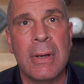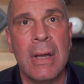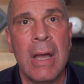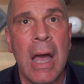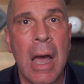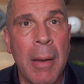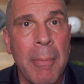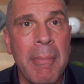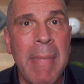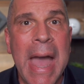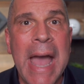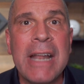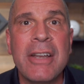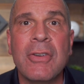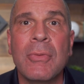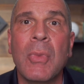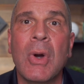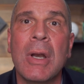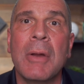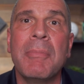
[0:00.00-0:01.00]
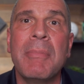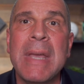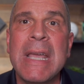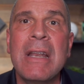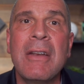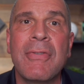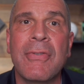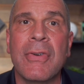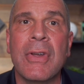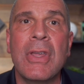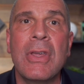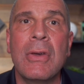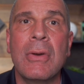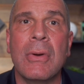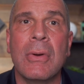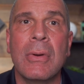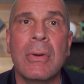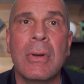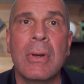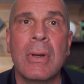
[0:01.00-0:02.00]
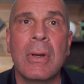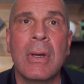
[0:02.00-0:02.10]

Imagine what it means for you